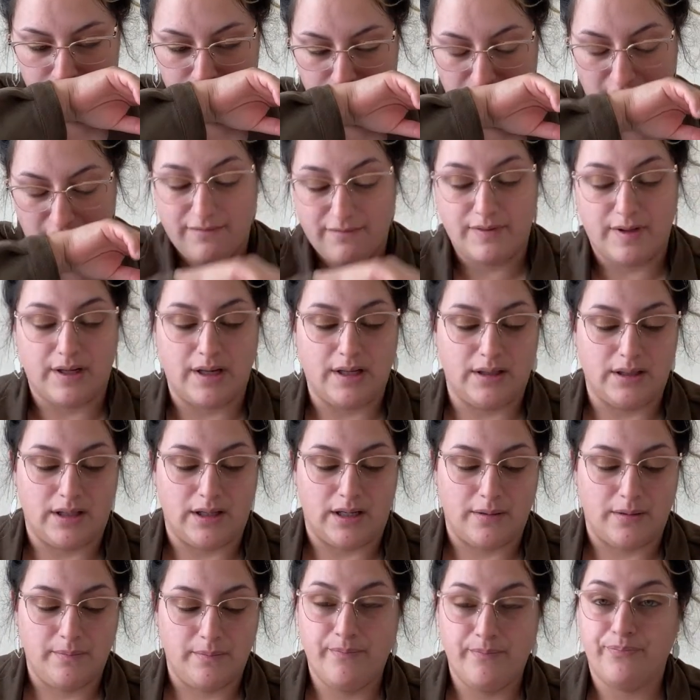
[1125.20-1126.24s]
and
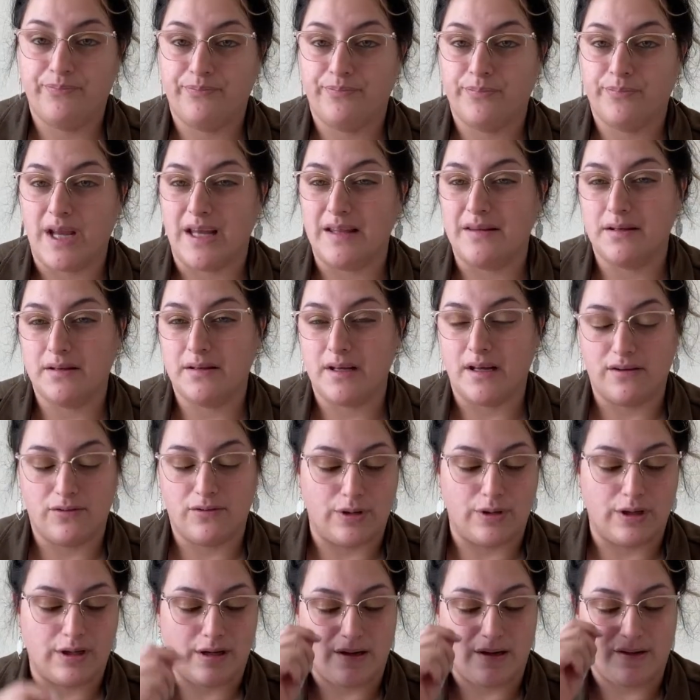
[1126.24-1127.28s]
vanilla. I think that's
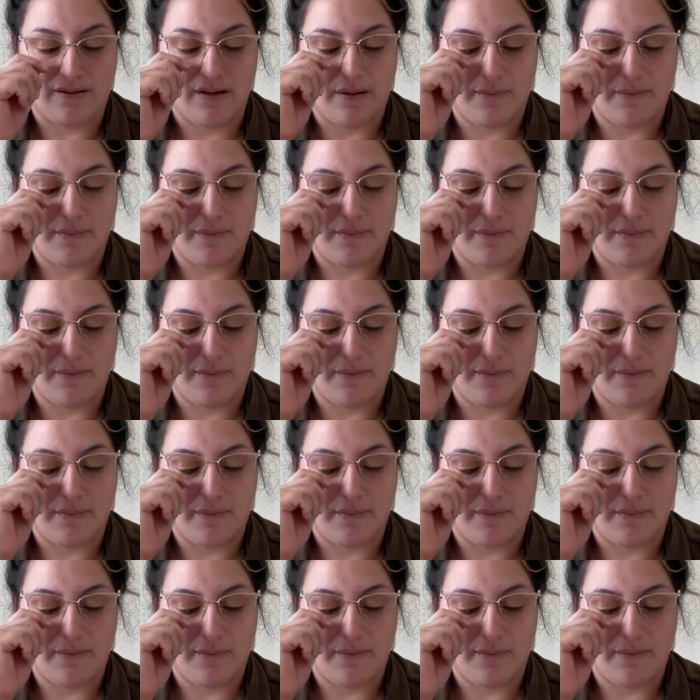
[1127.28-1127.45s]
what it is.